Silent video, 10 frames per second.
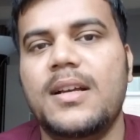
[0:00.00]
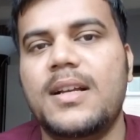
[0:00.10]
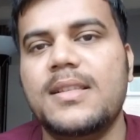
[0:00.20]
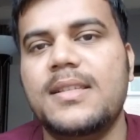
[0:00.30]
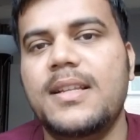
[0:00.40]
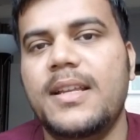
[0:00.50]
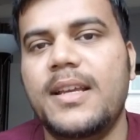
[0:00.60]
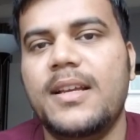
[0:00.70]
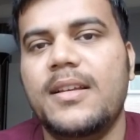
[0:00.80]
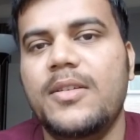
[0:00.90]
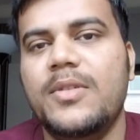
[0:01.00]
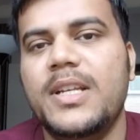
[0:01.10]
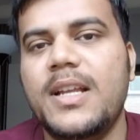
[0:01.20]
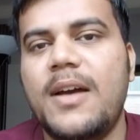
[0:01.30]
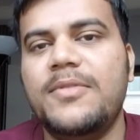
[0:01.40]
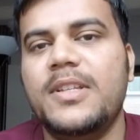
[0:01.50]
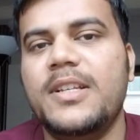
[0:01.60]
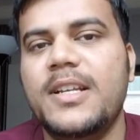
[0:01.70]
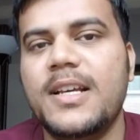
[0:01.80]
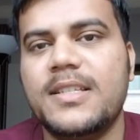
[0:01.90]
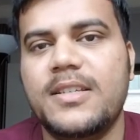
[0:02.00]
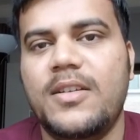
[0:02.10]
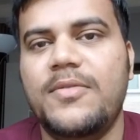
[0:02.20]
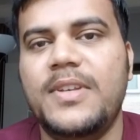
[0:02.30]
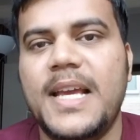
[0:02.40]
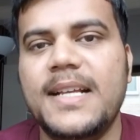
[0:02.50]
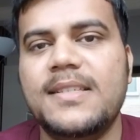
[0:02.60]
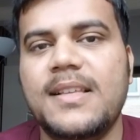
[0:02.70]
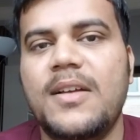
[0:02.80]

considering you did after the deduction of tax.